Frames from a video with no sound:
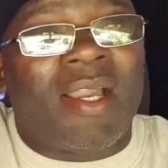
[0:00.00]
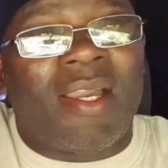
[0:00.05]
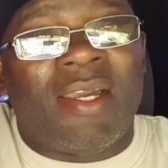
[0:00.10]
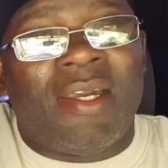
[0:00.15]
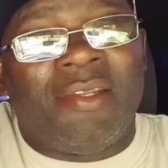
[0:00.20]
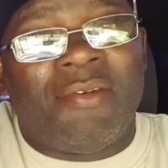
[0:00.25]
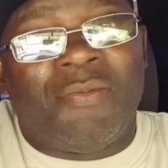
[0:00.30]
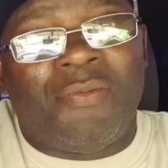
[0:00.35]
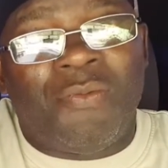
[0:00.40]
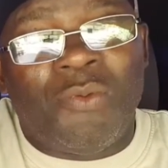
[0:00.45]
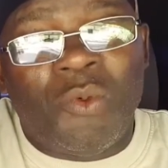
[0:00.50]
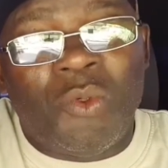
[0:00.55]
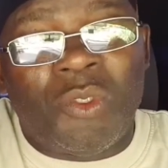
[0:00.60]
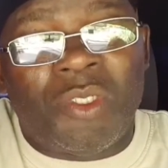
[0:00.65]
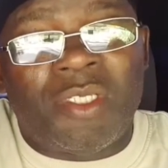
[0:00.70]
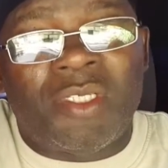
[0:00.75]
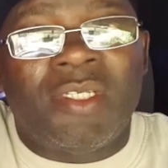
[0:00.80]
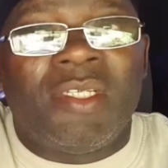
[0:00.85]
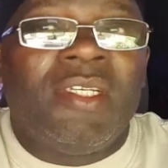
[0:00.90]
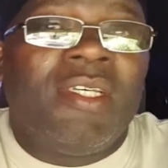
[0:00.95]
and forth
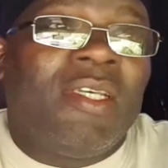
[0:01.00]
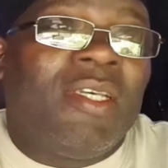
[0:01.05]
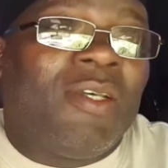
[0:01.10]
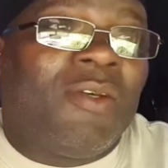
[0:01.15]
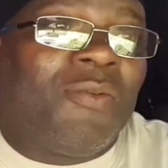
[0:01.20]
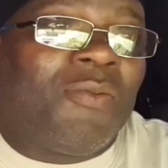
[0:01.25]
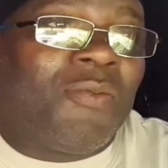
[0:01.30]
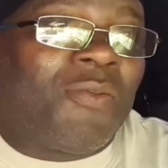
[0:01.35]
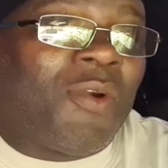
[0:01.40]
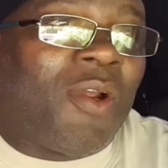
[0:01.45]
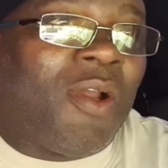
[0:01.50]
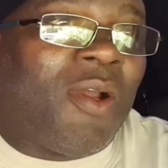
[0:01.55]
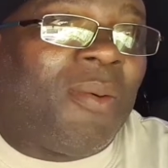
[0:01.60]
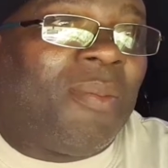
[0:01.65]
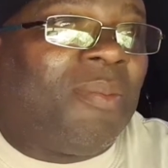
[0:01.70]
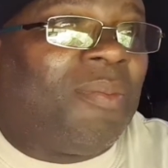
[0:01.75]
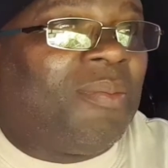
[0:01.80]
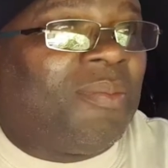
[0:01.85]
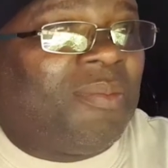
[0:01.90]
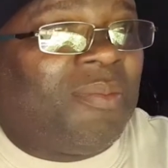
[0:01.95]
from
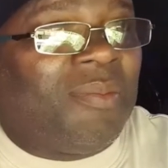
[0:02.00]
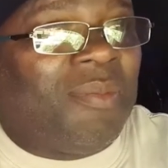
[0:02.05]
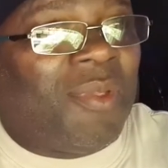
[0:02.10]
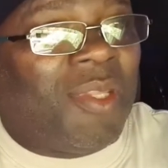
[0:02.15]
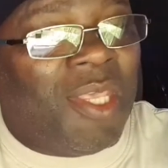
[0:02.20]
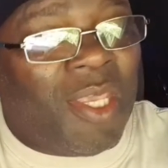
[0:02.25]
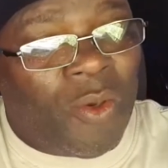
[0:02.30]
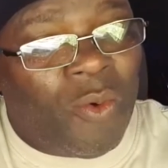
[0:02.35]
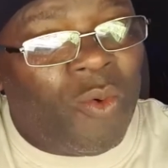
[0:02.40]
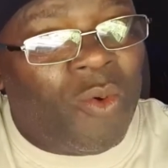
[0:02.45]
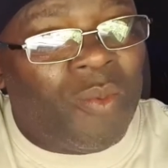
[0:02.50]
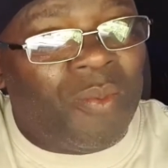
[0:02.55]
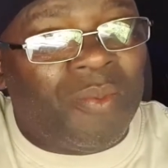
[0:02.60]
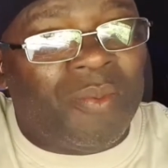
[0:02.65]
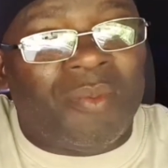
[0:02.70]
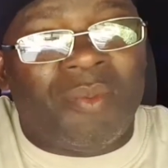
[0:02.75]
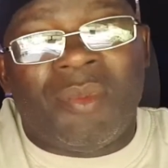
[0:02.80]
their home.